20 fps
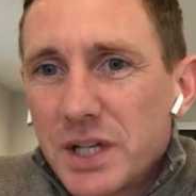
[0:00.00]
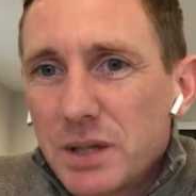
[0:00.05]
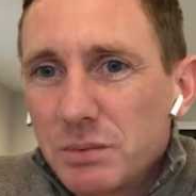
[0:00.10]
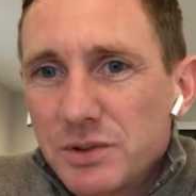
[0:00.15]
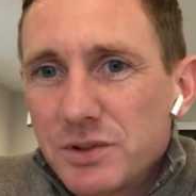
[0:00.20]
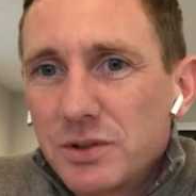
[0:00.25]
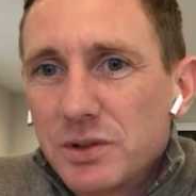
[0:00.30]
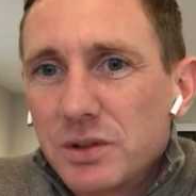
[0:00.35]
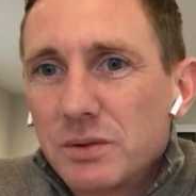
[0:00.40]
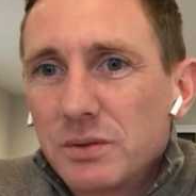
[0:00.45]

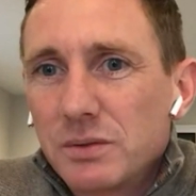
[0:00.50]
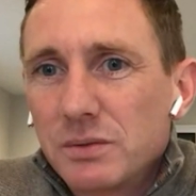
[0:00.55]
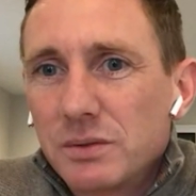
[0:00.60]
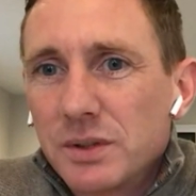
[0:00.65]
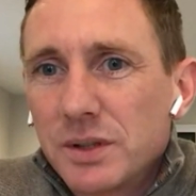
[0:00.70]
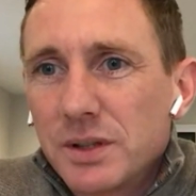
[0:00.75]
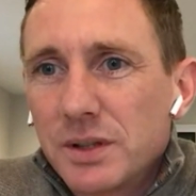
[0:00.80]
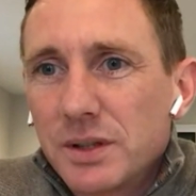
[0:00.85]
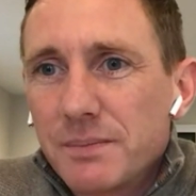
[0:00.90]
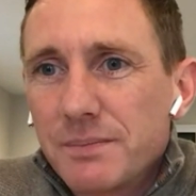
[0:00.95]
able to do
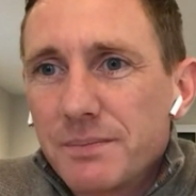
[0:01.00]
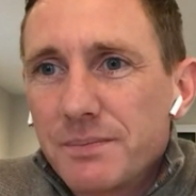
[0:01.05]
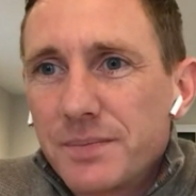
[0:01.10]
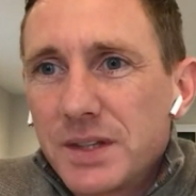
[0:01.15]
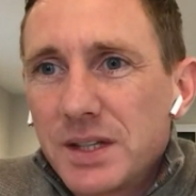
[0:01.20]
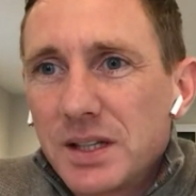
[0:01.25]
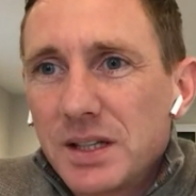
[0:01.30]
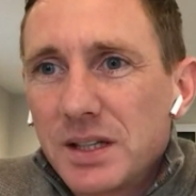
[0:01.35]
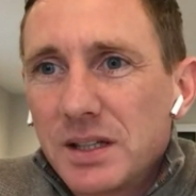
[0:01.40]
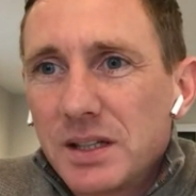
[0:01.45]

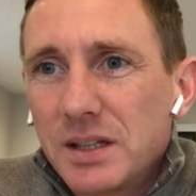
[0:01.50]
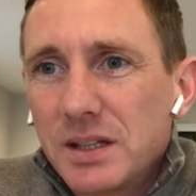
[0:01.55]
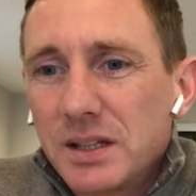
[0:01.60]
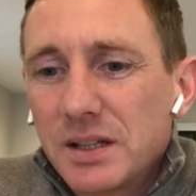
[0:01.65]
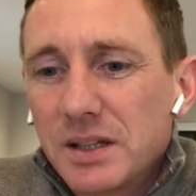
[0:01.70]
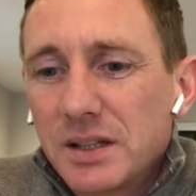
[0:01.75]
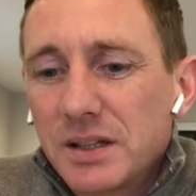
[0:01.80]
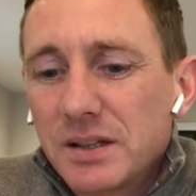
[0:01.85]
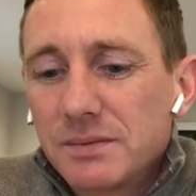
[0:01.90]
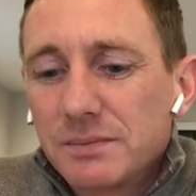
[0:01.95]

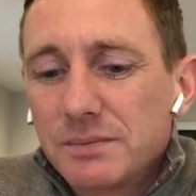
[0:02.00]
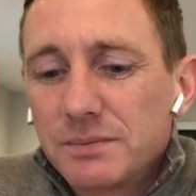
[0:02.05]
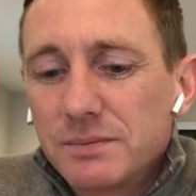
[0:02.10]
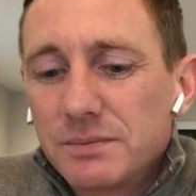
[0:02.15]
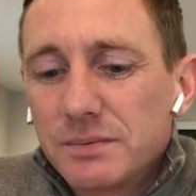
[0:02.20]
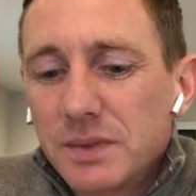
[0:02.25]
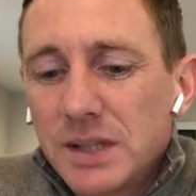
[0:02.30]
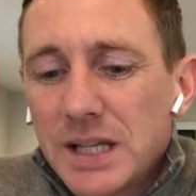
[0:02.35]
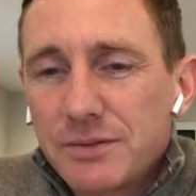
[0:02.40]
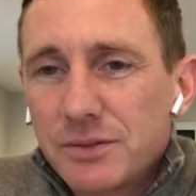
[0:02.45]
the
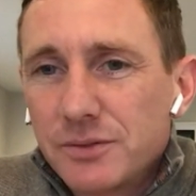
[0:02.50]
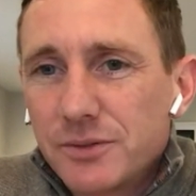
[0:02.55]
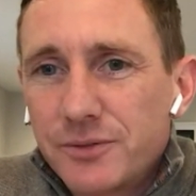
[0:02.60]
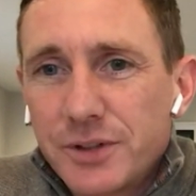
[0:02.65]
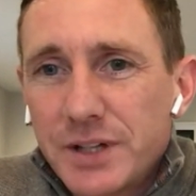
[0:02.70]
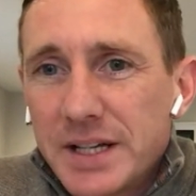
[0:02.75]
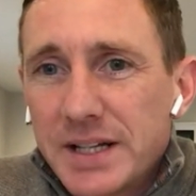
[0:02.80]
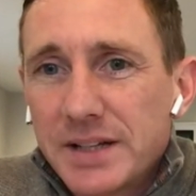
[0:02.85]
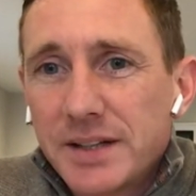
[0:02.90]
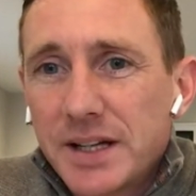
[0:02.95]
level
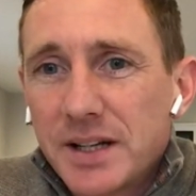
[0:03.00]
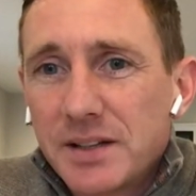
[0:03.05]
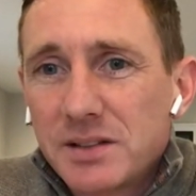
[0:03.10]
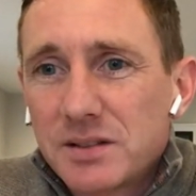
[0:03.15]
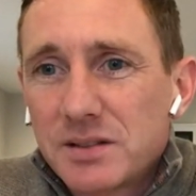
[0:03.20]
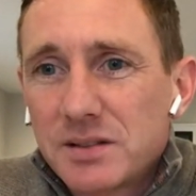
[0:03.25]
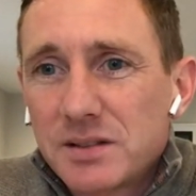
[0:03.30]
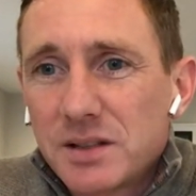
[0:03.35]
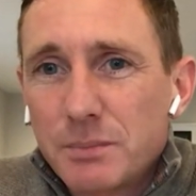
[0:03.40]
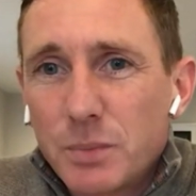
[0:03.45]
3, and
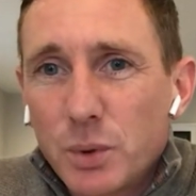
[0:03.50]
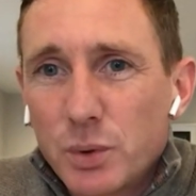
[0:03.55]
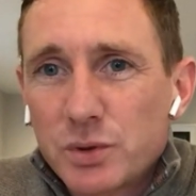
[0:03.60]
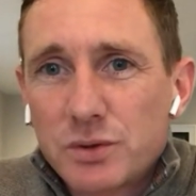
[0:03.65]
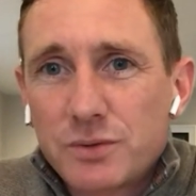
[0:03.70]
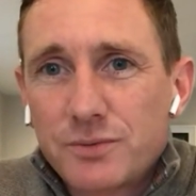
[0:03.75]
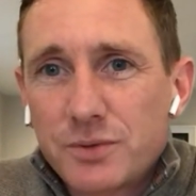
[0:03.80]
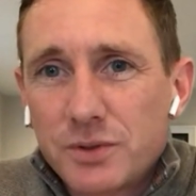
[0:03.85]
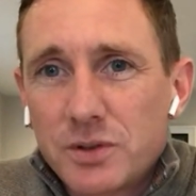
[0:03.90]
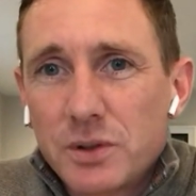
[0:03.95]
that's a
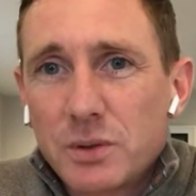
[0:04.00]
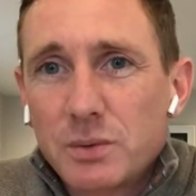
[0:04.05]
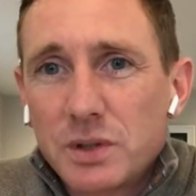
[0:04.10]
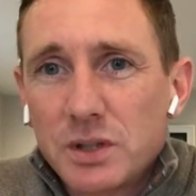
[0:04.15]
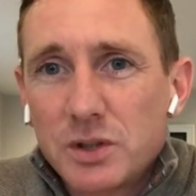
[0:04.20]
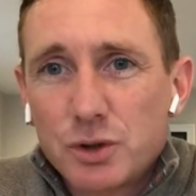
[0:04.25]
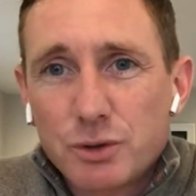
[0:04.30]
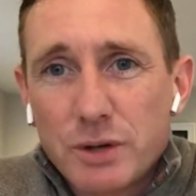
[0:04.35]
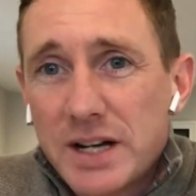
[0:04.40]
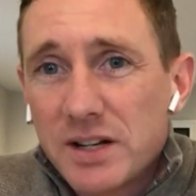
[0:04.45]
must for doing
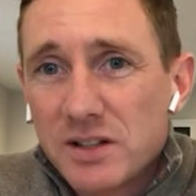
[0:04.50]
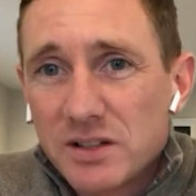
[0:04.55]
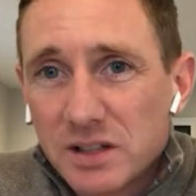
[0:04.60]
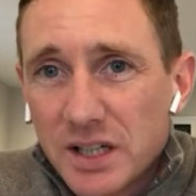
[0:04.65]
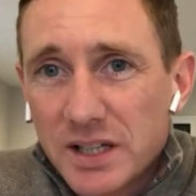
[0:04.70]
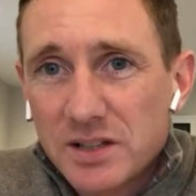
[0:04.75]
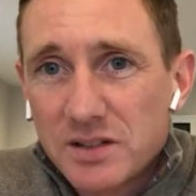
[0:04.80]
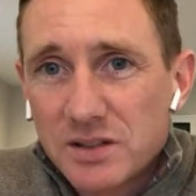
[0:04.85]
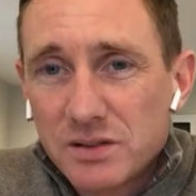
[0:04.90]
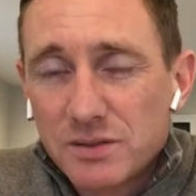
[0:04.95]
your trainer's
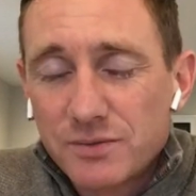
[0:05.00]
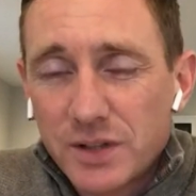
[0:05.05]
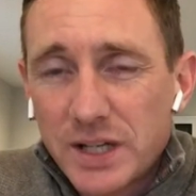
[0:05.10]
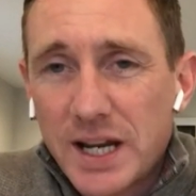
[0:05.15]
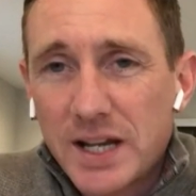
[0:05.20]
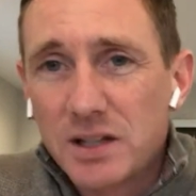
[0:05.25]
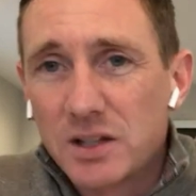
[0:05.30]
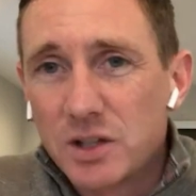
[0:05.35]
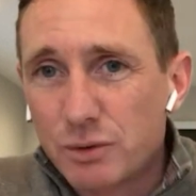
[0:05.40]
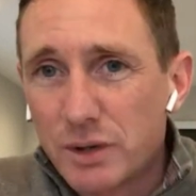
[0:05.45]
license, for
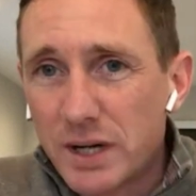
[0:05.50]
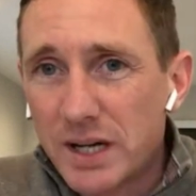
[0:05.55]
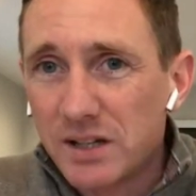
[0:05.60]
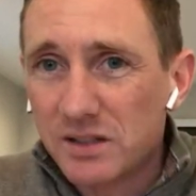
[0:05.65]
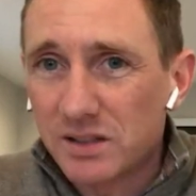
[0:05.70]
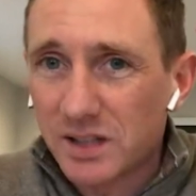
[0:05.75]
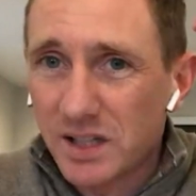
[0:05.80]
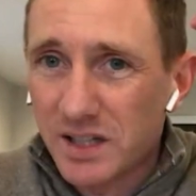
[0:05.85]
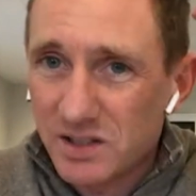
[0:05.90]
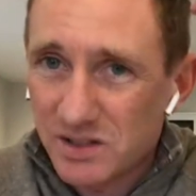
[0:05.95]
getting your
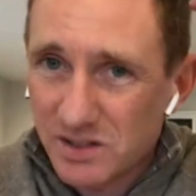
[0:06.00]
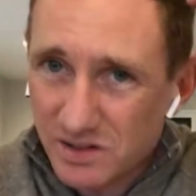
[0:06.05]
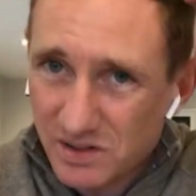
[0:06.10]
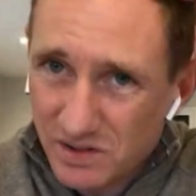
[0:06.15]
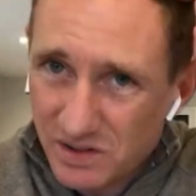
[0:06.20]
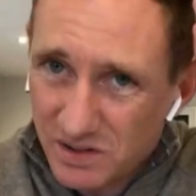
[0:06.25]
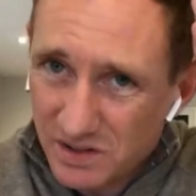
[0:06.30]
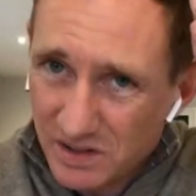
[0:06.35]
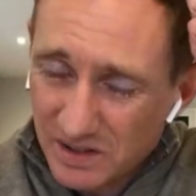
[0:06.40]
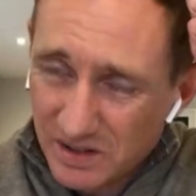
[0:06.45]
trainer's
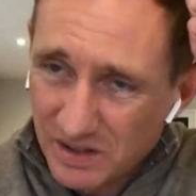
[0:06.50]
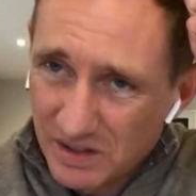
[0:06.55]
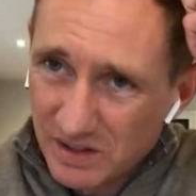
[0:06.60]
license.